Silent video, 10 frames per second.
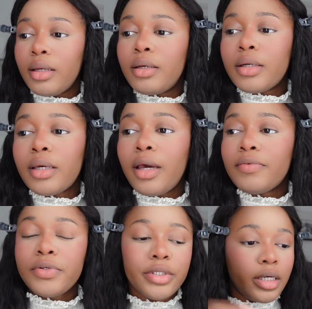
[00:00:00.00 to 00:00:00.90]
Okay,
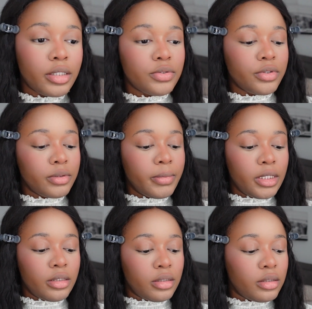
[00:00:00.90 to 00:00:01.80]
after I contoured my
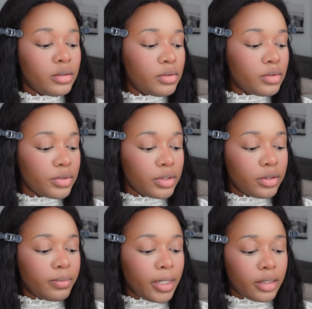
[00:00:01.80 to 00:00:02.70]
nose, we're gonna
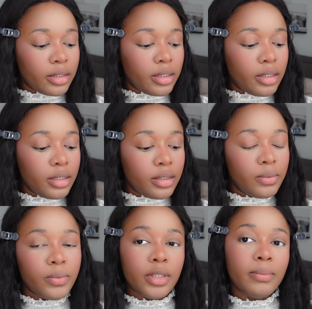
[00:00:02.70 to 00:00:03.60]
go back
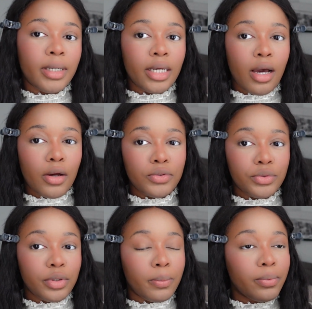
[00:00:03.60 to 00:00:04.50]
in with my
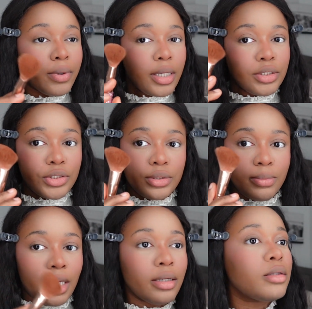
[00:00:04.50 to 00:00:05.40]
contour brush,
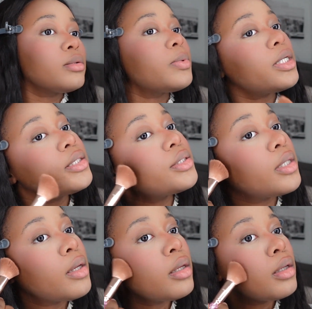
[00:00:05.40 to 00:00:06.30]
my angled brush,
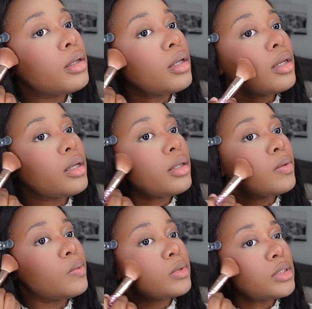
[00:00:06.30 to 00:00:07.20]

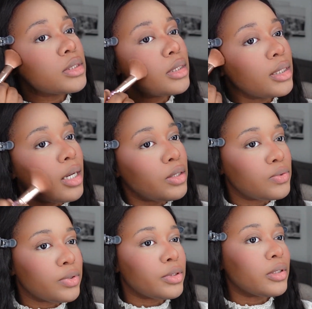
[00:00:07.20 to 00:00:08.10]
and we're just gonna
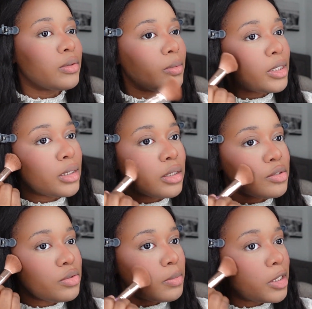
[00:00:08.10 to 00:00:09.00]
contour a little bit, not
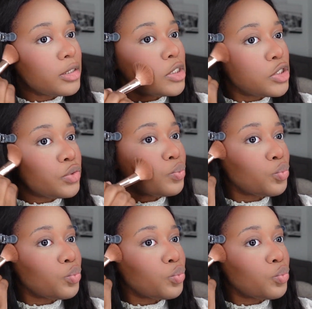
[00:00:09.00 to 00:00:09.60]
too much.